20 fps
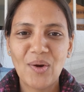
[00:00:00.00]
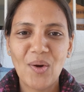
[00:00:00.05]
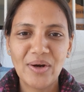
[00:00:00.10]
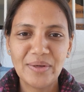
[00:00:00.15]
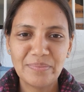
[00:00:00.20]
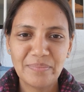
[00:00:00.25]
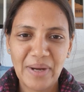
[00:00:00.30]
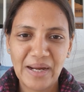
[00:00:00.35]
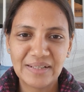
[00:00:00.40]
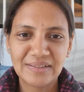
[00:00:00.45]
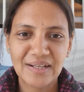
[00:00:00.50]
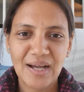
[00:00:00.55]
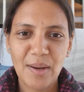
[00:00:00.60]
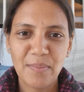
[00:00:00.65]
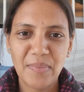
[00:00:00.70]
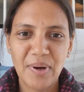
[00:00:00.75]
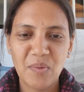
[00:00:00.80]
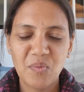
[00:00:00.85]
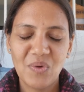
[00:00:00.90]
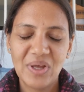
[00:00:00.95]
thought might
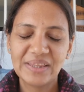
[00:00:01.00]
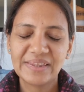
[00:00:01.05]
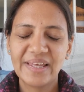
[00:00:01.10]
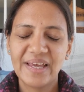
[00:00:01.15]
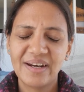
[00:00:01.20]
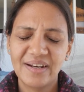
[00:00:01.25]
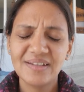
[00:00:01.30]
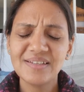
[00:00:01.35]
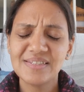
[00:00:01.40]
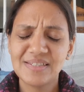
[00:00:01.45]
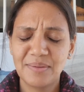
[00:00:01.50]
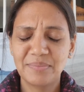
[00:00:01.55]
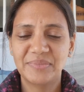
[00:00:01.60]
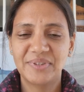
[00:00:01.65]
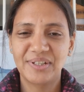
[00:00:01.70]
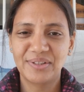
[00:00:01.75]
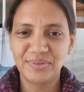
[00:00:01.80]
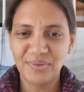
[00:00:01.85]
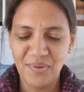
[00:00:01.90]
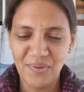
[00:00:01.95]
come up, well, there is
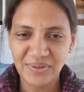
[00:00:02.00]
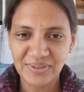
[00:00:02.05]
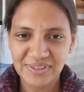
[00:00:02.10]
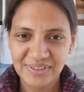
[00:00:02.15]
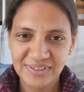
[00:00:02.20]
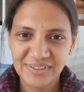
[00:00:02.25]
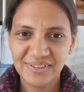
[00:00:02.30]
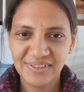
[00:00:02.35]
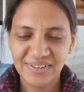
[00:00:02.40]
something wrong.